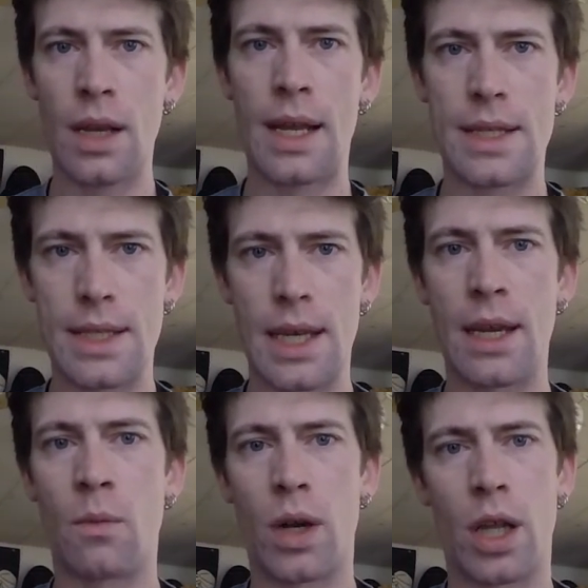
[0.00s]
And
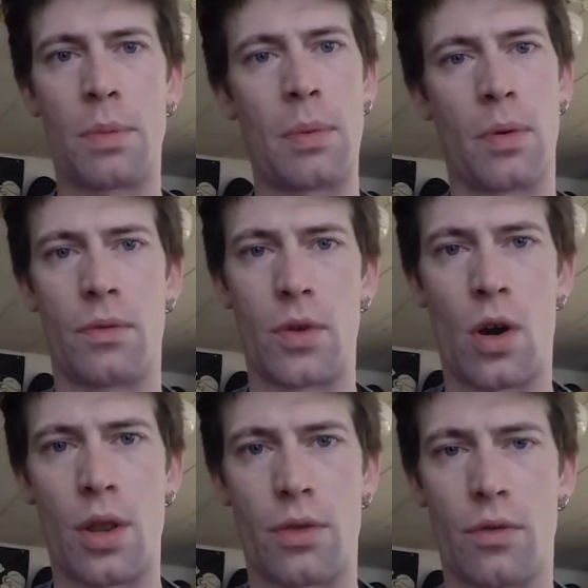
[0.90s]
seeing what other people have
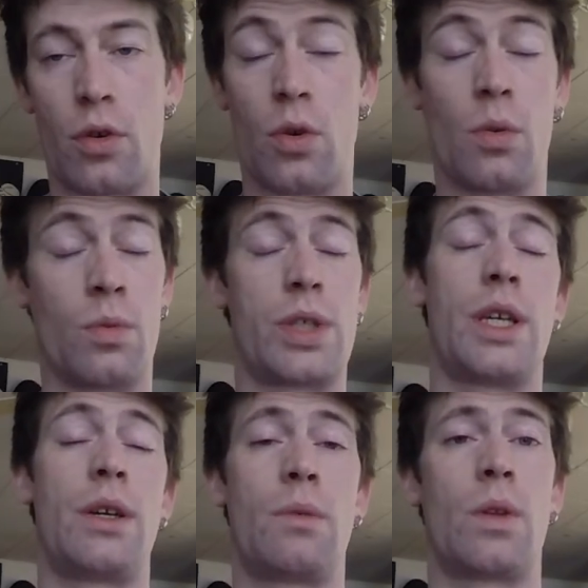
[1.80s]
gone through and
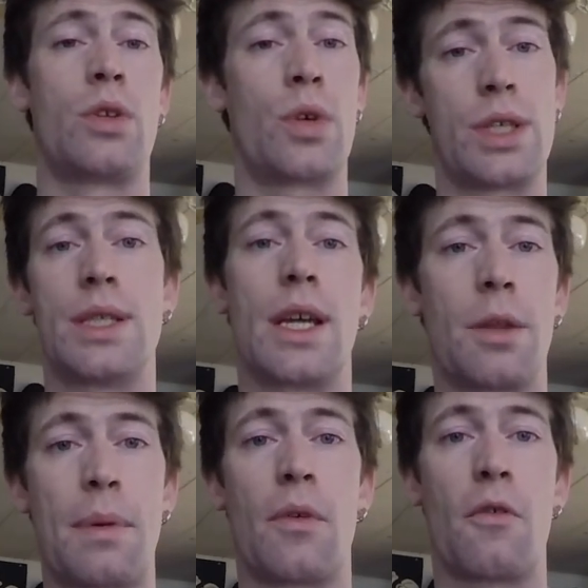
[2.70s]
seeing what choices that
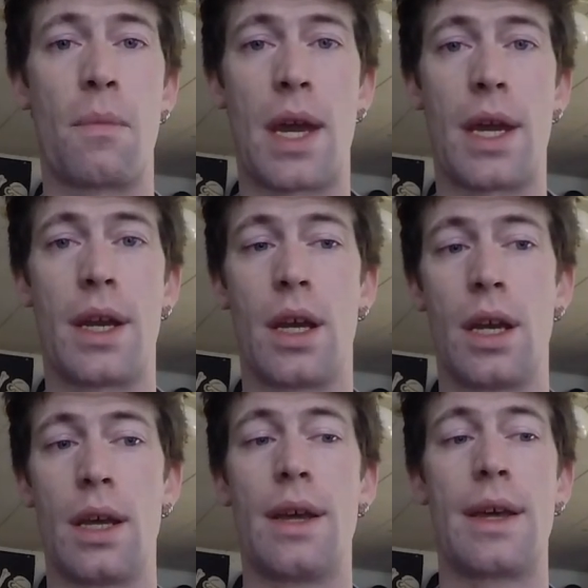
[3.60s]
other people have made
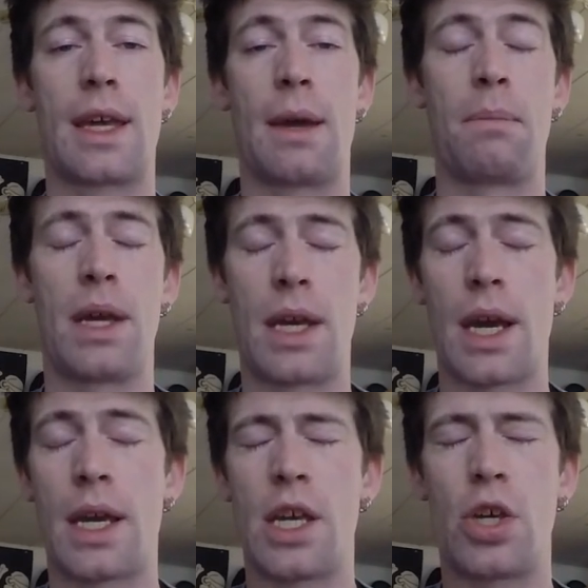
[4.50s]
can be
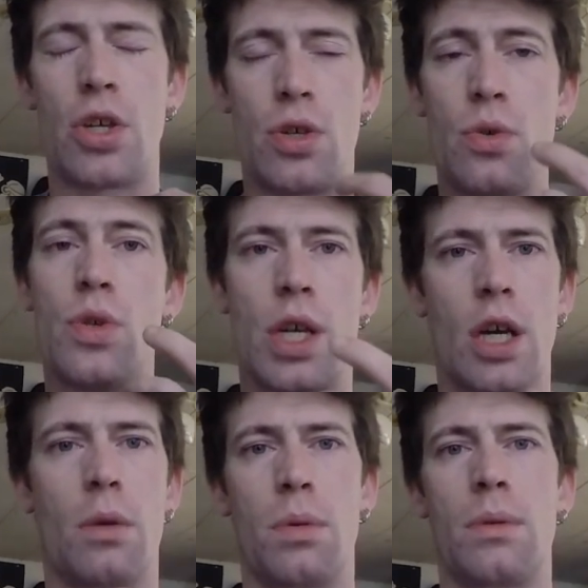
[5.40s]
a huge
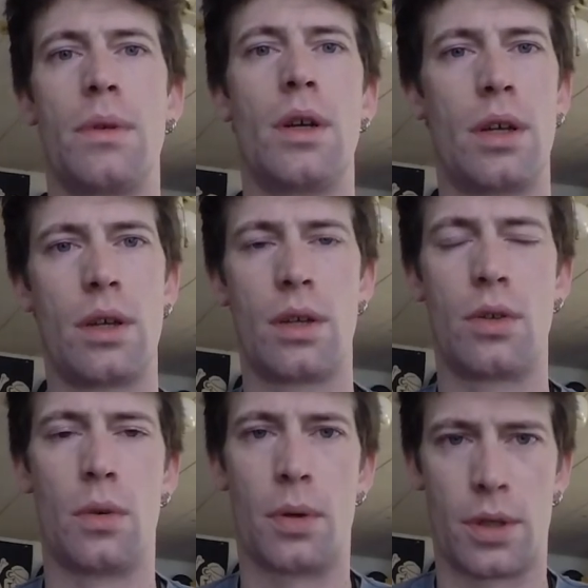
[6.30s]
help
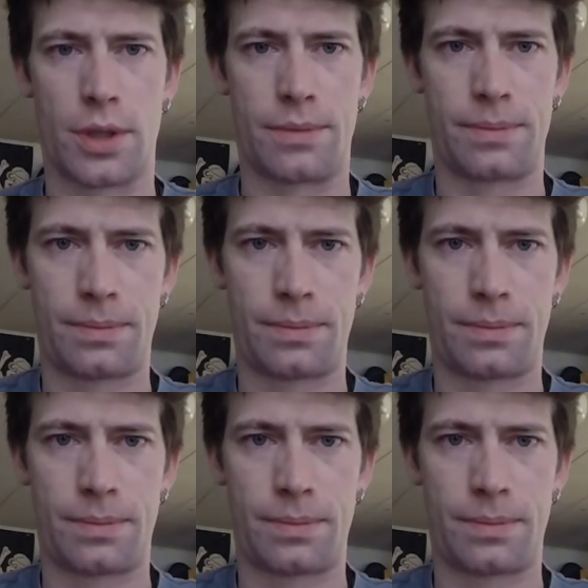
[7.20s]
to a person.